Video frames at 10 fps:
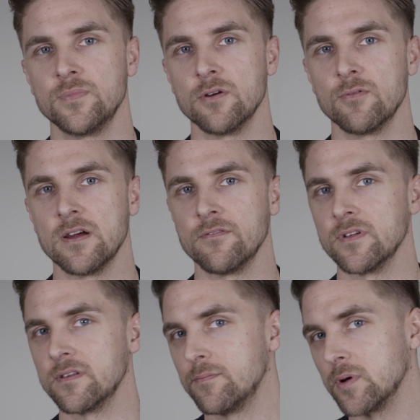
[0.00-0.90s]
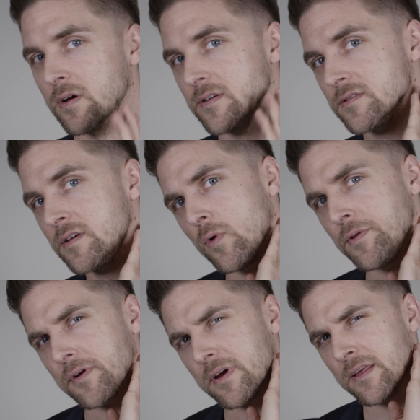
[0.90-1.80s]
be aware of it, because when
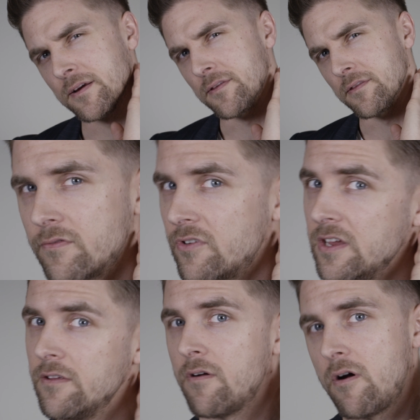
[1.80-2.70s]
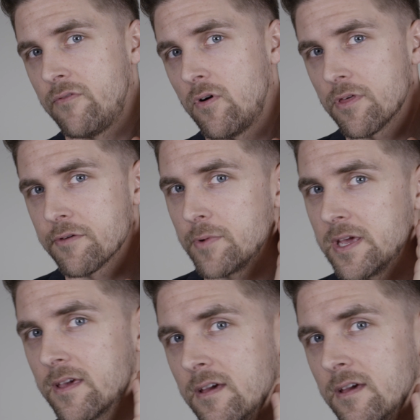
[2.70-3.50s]
you're getting on the 4th week,